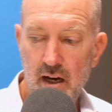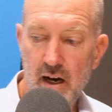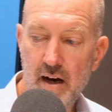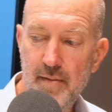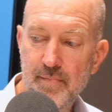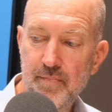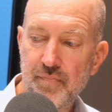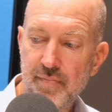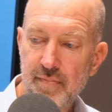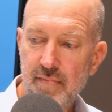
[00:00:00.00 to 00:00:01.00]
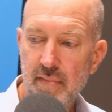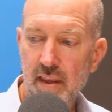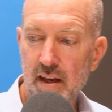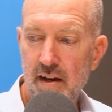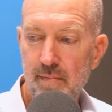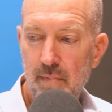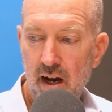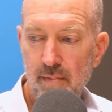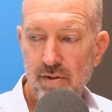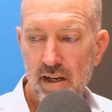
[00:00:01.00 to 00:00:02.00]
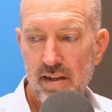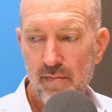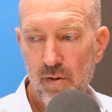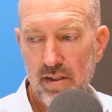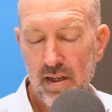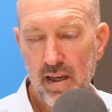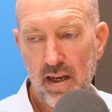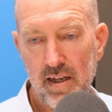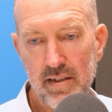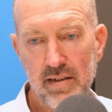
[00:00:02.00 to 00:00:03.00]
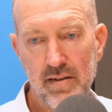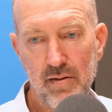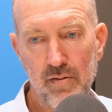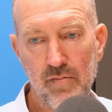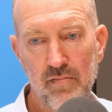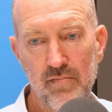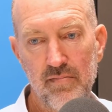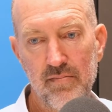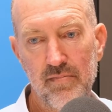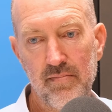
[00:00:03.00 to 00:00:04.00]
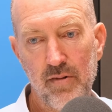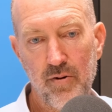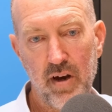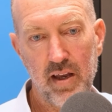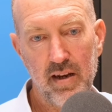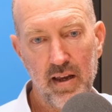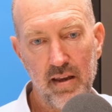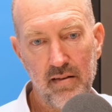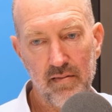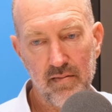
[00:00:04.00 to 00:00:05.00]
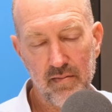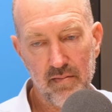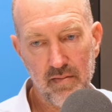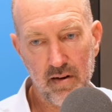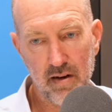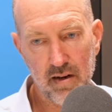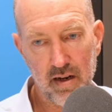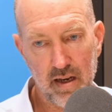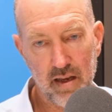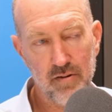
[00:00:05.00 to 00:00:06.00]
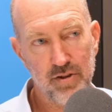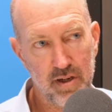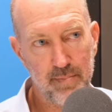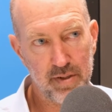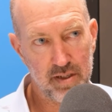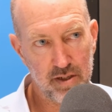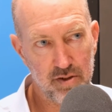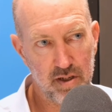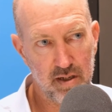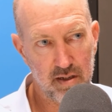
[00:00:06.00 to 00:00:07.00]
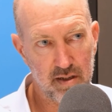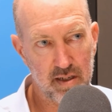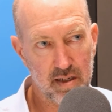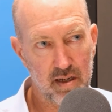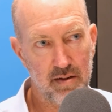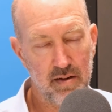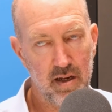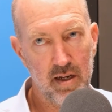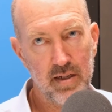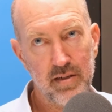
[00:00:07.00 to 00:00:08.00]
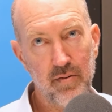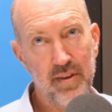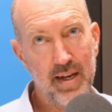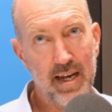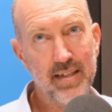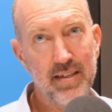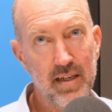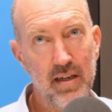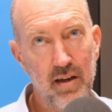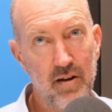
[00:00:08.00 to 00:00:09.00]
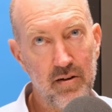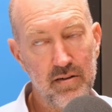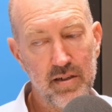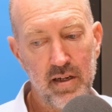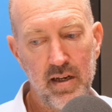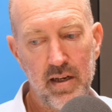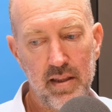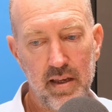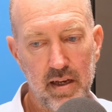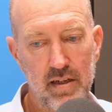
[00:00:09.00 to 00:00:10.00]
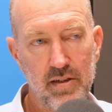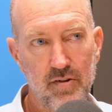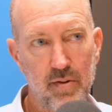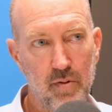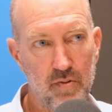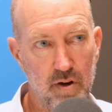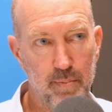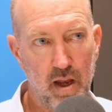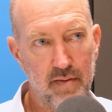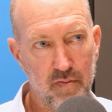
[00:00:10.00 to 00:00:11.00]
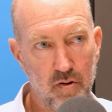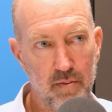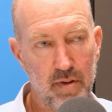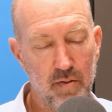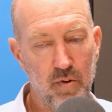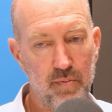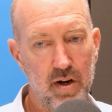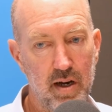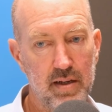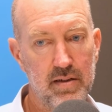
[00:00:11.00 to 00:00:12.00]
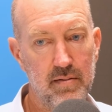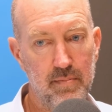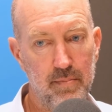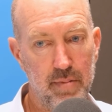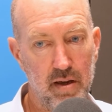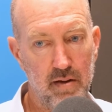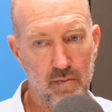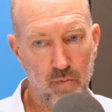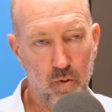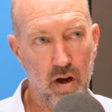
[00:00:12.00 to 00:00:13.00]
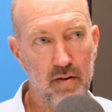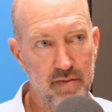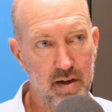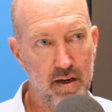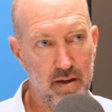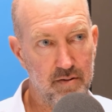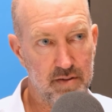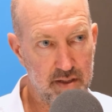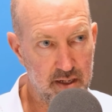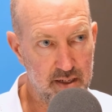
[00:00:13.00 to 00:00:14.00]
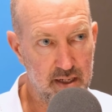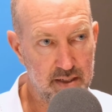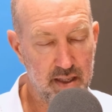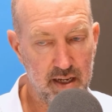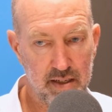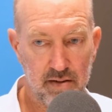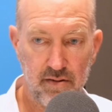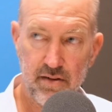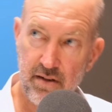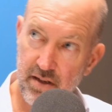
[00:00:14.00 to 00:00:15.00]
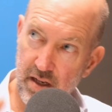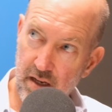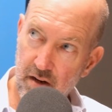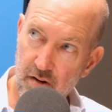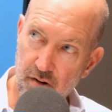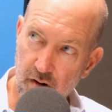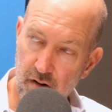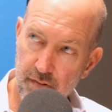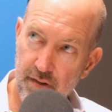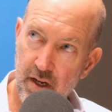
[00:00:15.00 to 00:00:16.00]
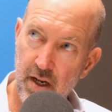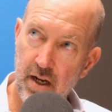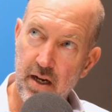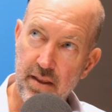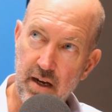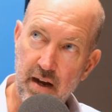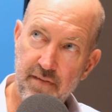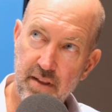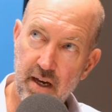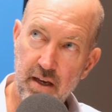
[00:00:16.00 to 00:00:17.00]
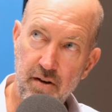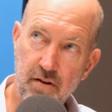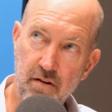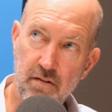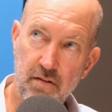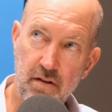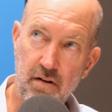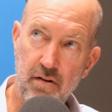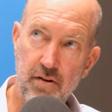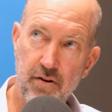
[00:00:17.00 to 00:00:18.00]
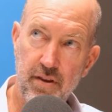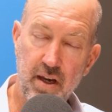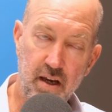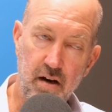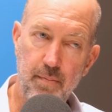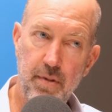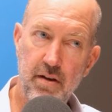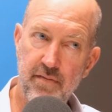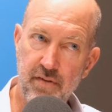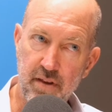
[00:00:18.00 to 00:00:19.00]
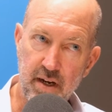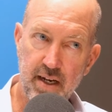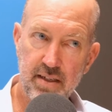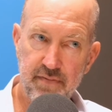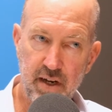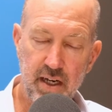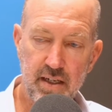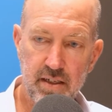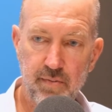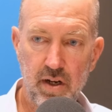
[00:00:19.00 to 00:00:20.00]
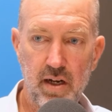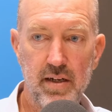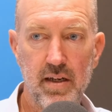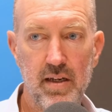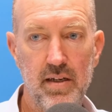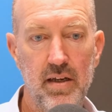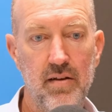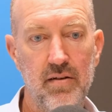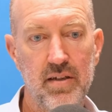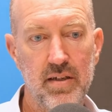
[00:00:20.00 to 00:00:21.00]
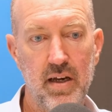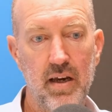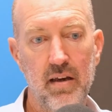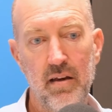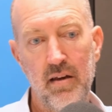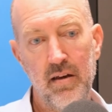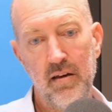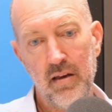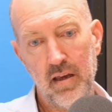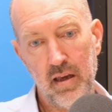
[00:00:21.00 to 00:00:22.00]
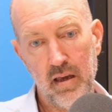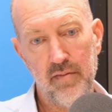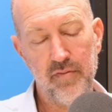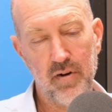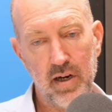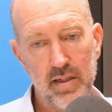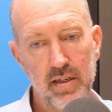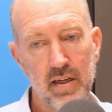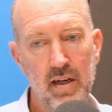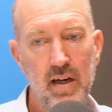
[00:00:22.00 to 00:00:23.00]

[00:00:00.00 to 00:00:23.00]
My objective, once again, is to create a leadership position that's going to so the next 10 years the industry will replatform, and we would like to be one of the leaders that does that. So there's a 10-year growth, and then after that, you're the incumbent for the next phase, and we'd like to continue to stay in front.